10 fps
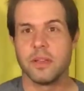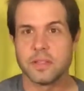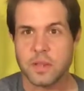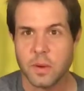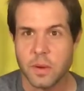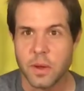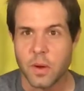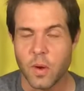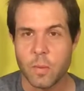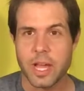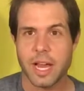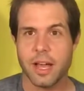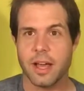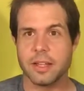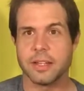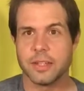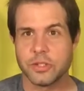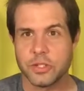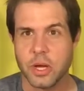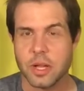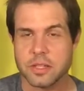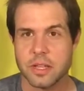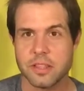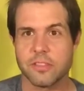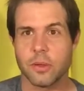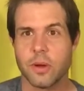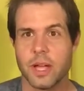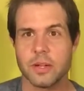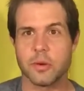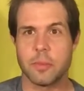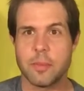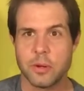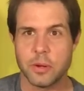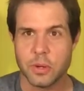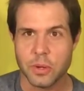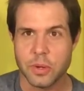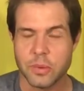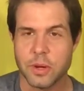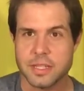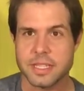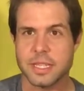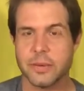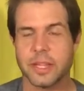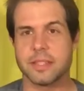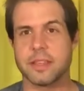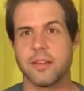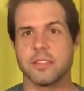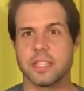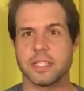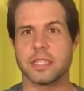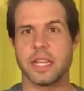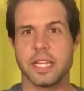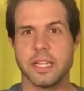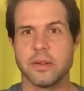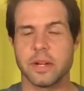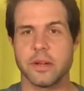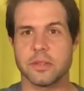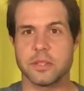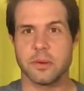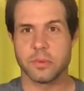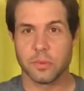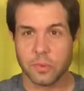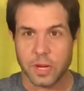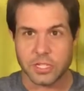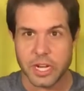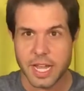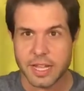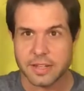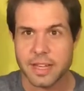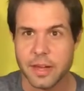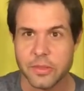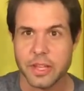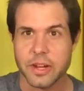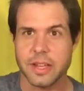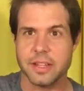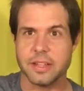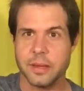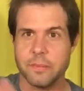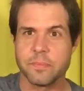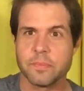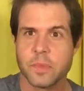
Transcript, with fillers: So, oh my God, jaws on the floor. I don't remember who it was. I think we had this conversation like a year ago. So raise your hand out there and um,